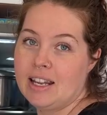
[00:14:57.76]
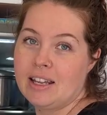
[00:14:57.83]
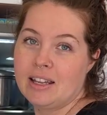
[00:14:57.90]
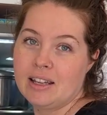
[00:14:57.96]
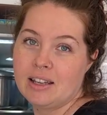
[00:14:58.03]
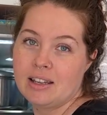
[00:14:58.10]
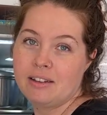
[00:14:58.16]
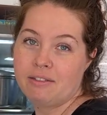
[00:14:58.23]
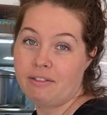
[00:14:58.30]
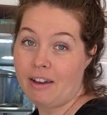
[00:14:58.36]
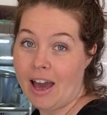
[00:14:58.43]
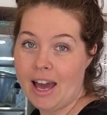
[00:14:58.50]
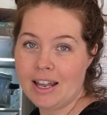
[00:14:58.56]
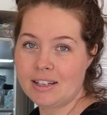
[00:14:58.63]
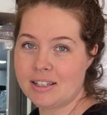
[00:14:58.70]

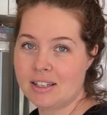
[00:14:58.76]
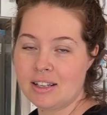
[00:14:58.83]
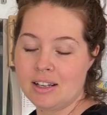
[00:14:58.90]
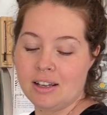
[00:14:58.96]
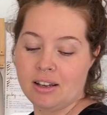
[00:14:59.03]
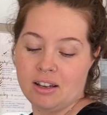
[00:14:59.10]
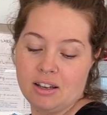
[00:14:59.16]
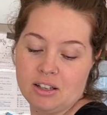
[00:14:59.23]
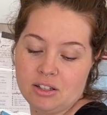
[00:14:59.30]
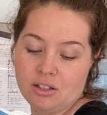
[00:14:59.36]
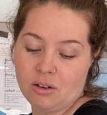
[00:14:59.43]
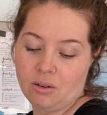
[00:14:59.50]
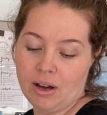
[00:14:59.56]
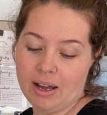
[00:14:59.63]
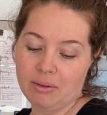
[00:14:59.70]
fat,
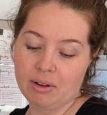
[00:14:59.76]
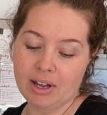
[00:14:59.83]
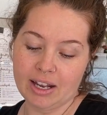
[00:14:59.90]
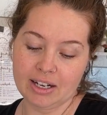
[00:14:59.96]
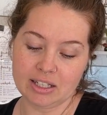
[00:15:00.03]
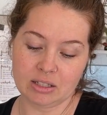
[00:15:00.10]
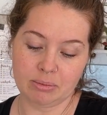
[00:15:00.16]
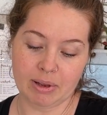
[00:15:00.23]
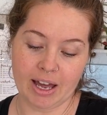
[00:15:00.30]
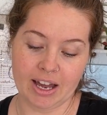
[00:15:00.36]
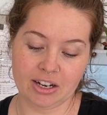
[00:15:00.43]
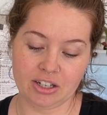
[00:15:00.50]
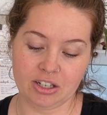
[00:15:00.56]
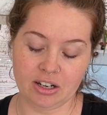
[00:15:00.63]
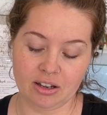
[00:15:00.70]
so I will add a
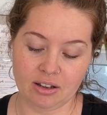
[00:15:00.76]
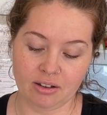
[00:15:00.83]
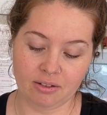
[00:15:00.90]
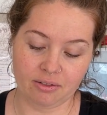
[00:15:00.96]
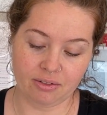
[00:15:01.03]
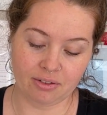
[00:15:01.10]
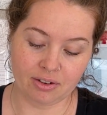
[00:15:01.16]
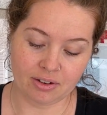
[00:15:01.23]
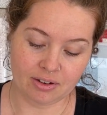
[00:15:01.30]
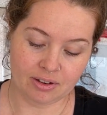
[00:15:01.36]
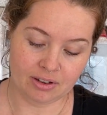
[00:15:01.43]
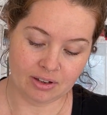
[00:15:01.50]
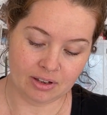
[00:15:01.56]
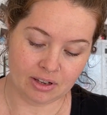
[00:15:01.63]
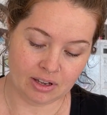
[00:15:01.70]
splash of
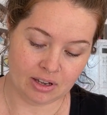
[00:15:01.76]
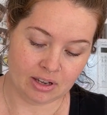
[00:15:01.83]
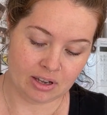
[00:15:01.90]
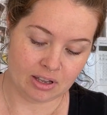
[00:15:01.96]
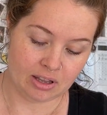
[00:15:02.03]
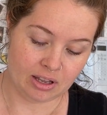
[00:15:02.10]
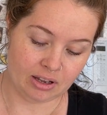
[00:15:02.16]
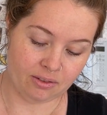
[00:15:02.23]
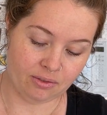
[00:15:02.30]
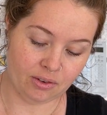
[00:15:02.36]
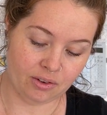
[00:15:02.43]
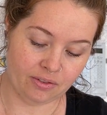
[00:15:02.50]
like full